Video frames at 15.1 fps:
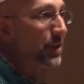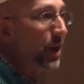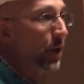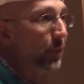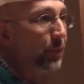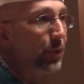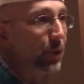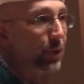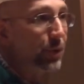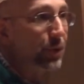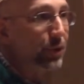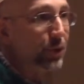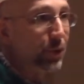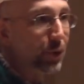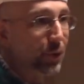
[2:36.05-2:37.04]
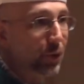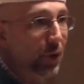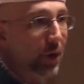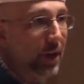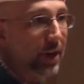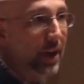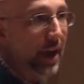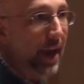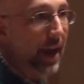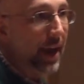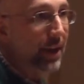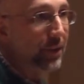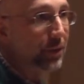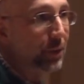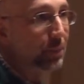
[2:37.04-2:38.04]
helpful to look
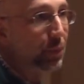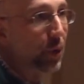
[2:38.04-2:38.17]
at the